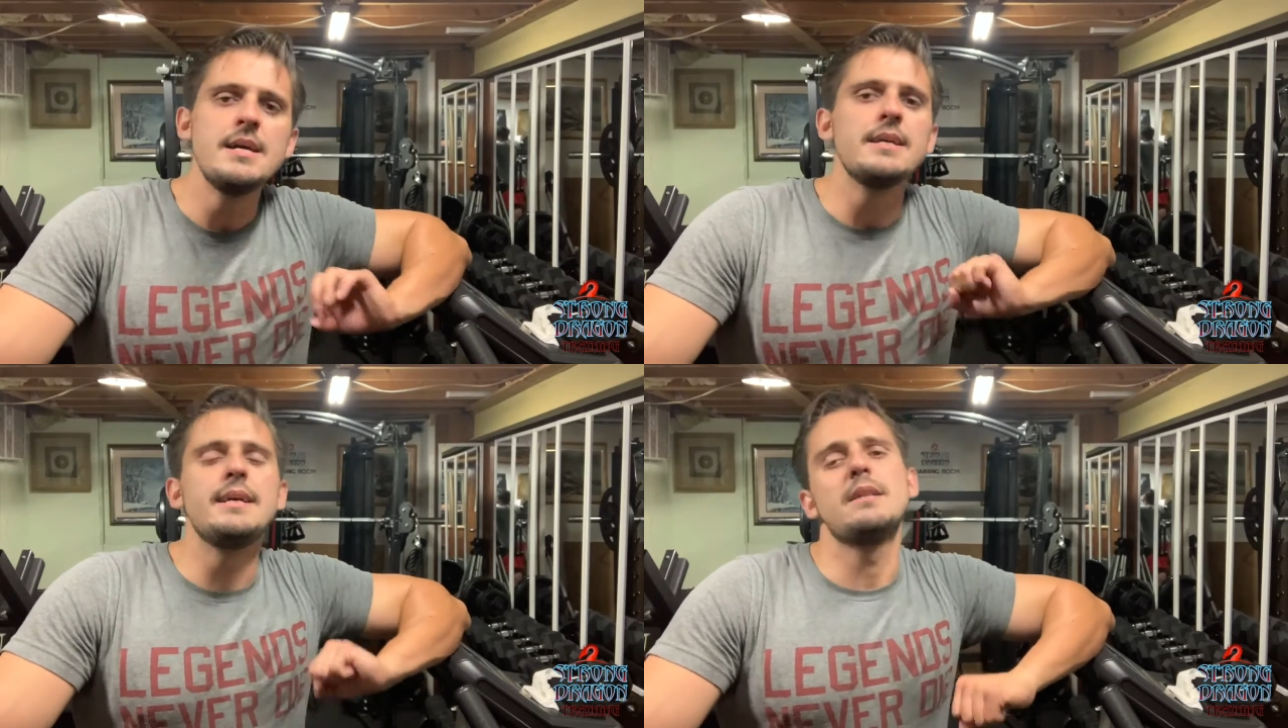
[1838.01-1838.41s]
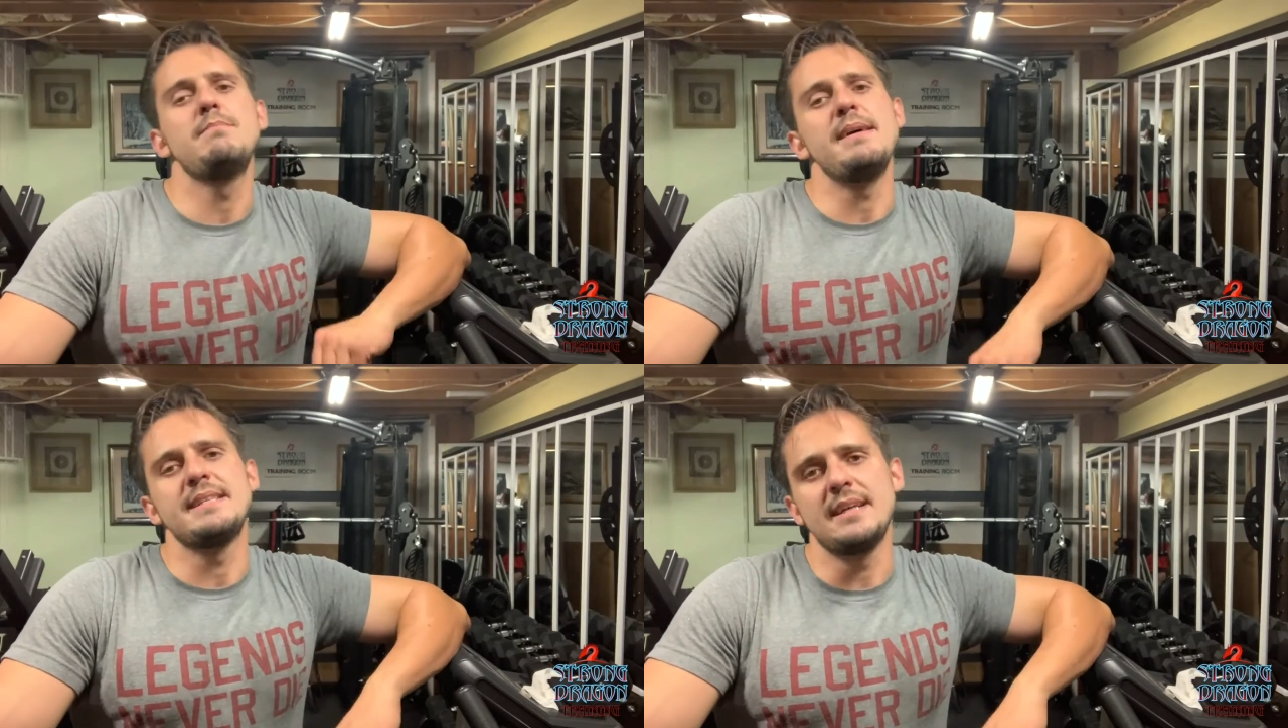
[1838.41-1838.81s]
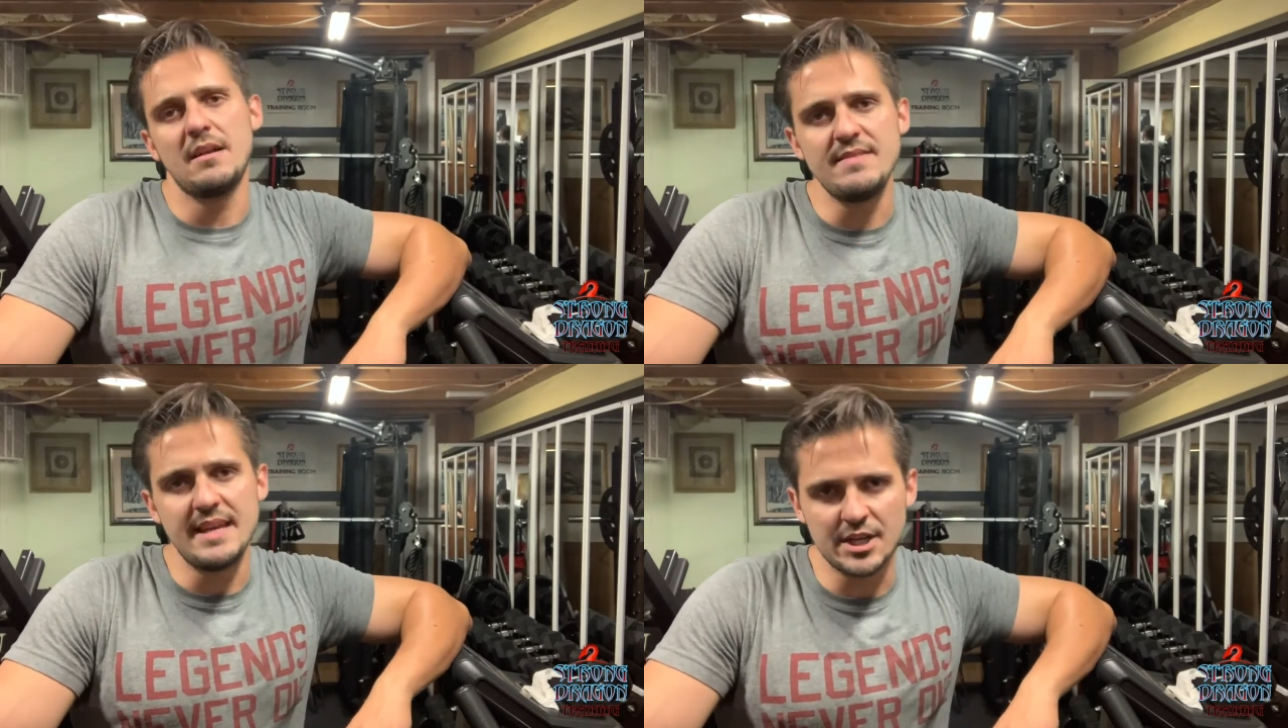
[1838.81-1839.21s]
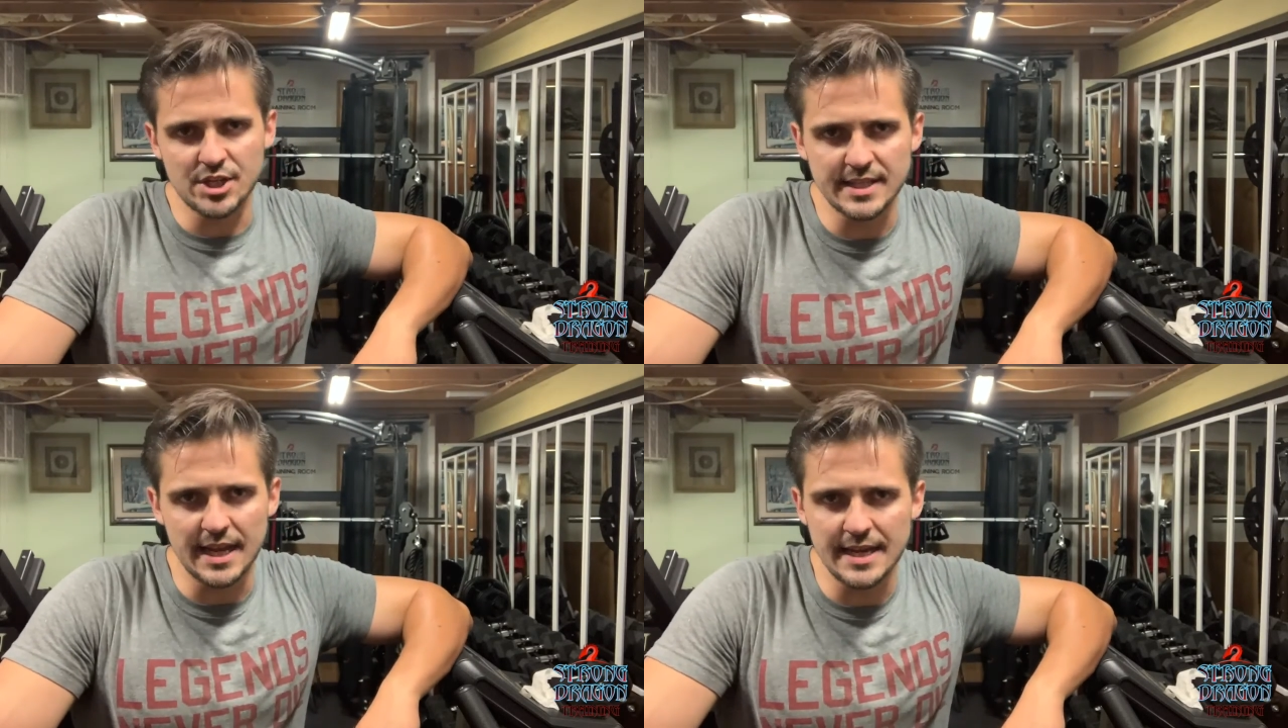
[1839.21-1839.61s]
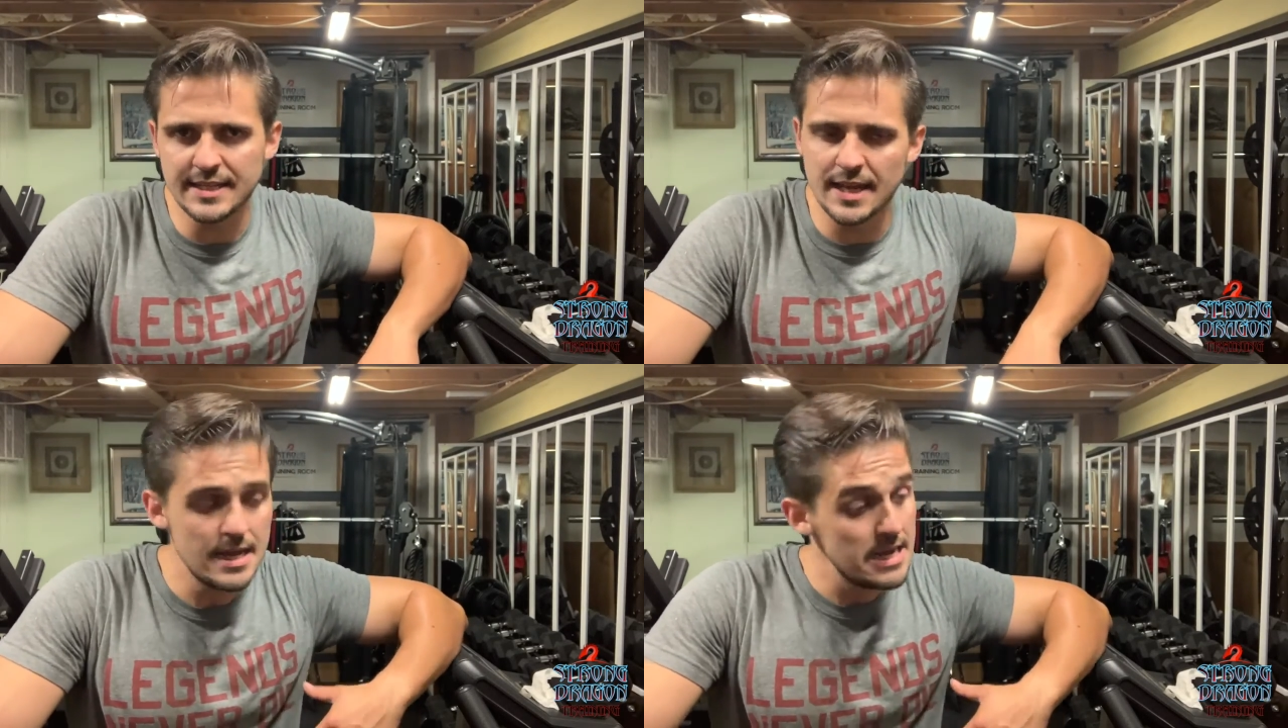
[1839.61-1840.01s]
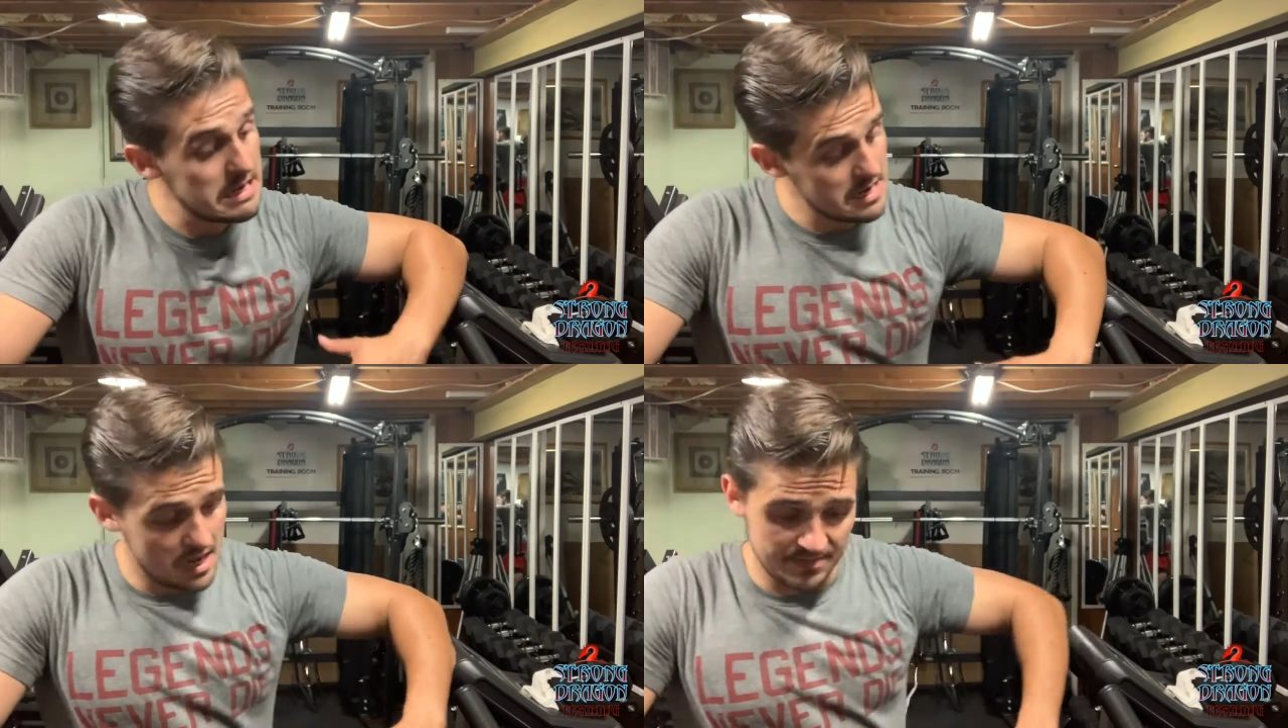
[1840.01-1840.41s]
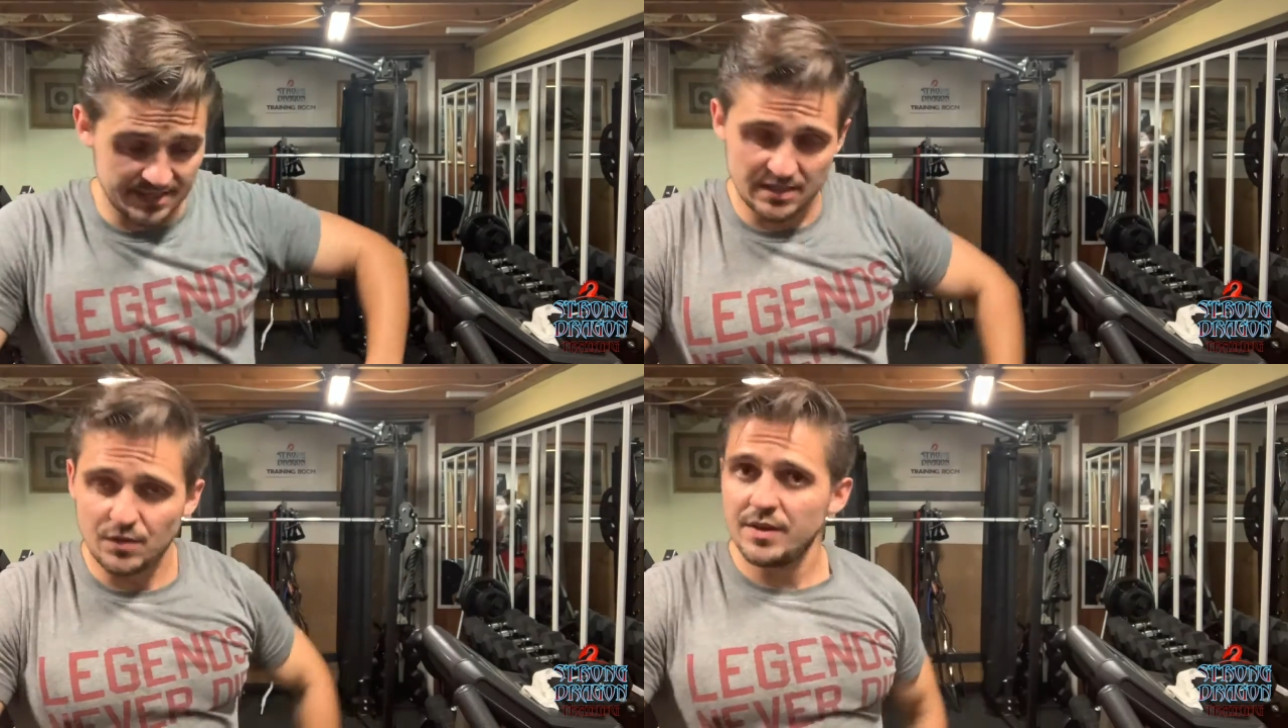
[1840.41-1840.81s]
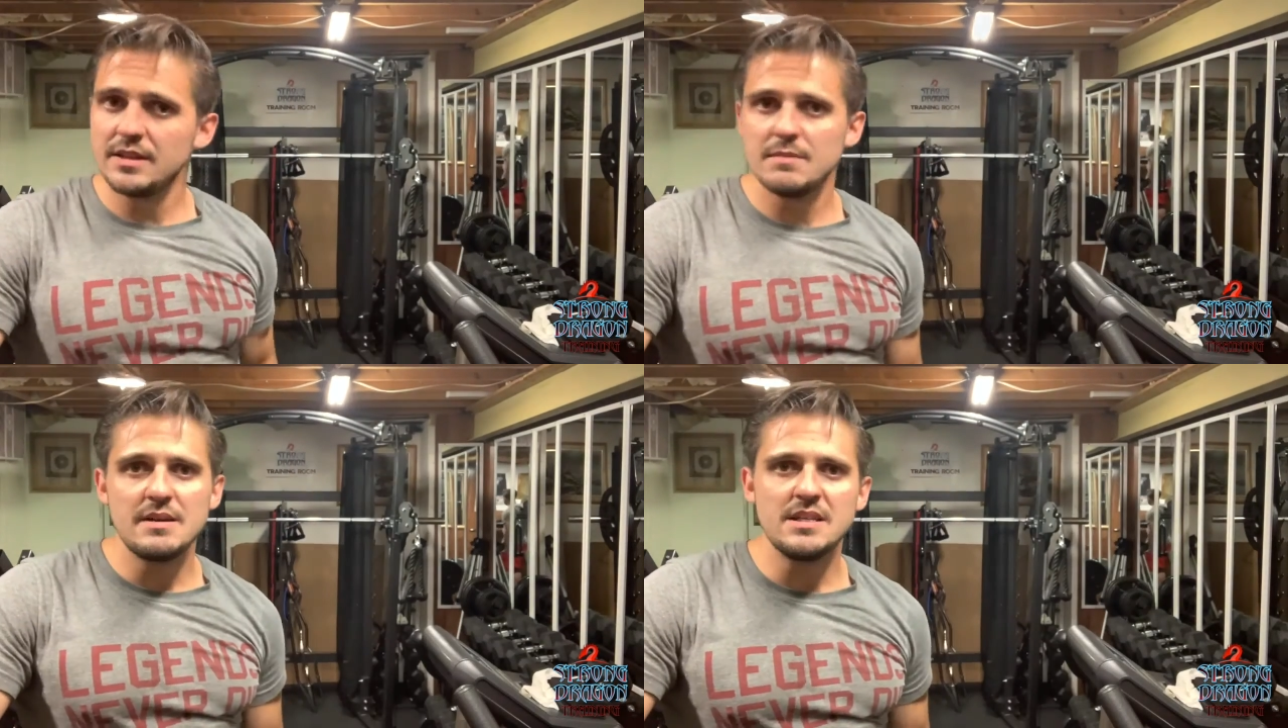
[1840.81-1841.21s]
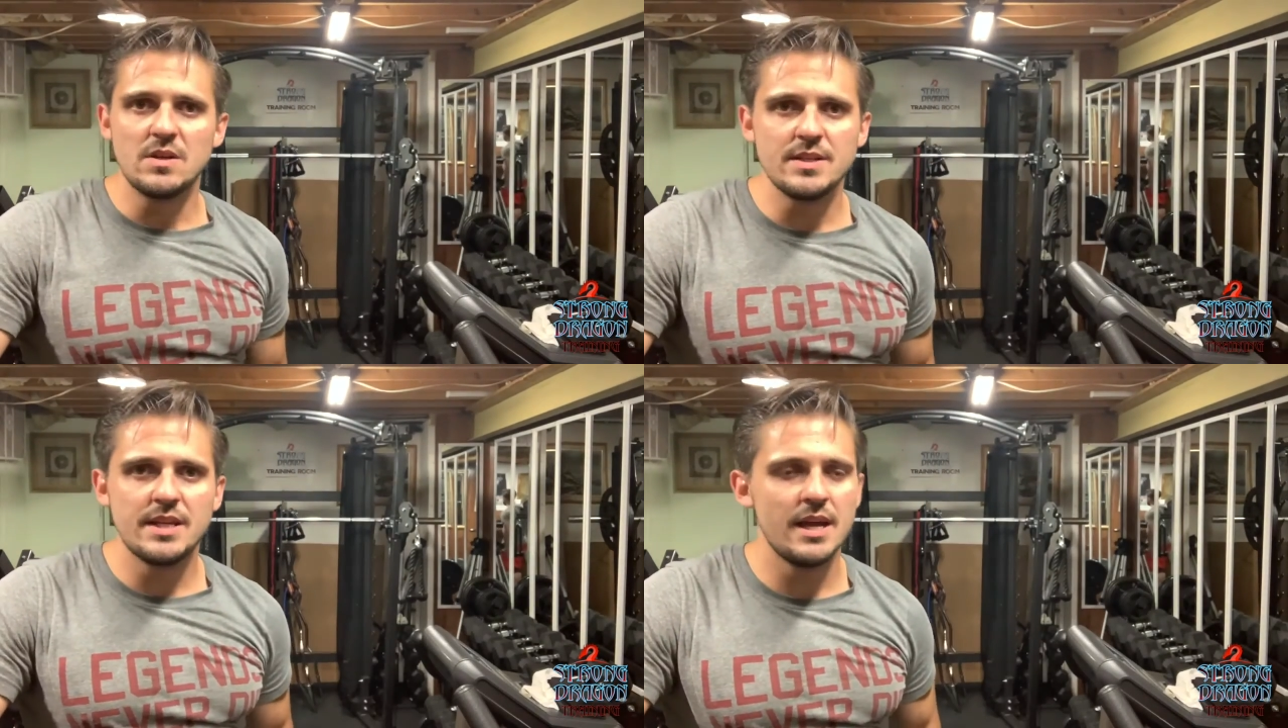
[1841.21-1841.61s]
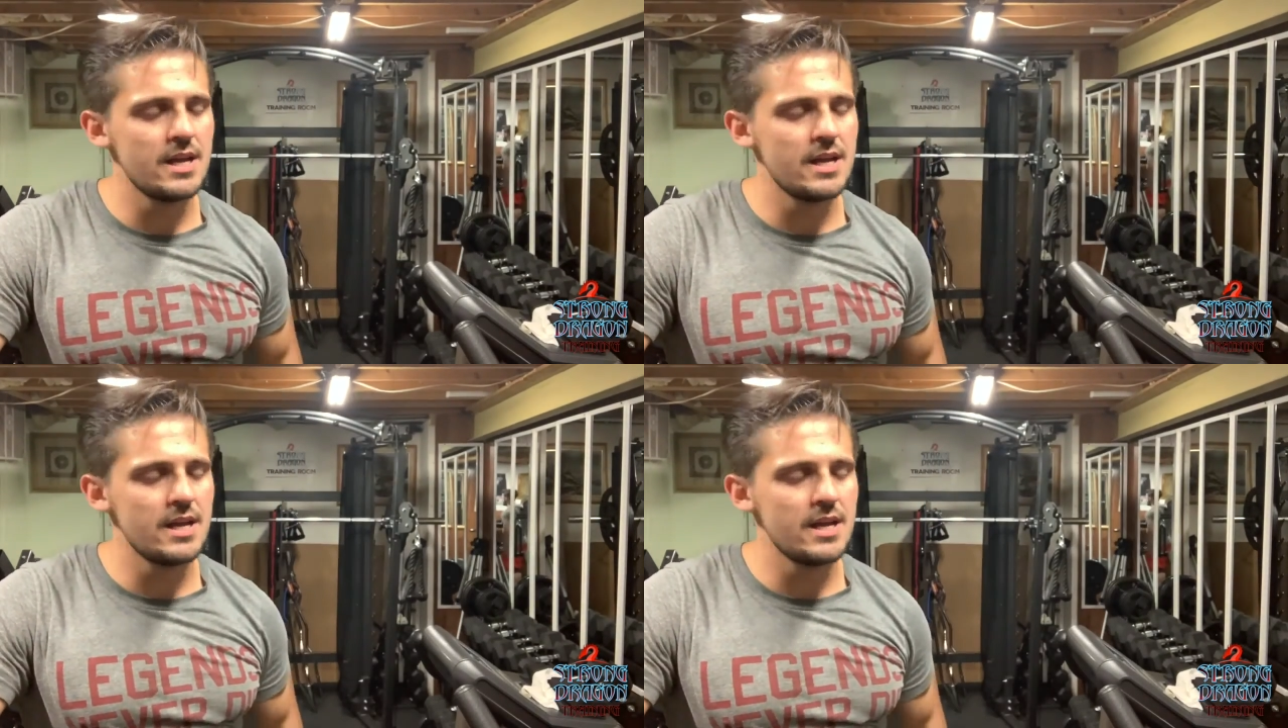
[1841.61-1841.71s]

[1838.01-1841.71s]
Get the best out of the exercise. I'm still feeling the muscles.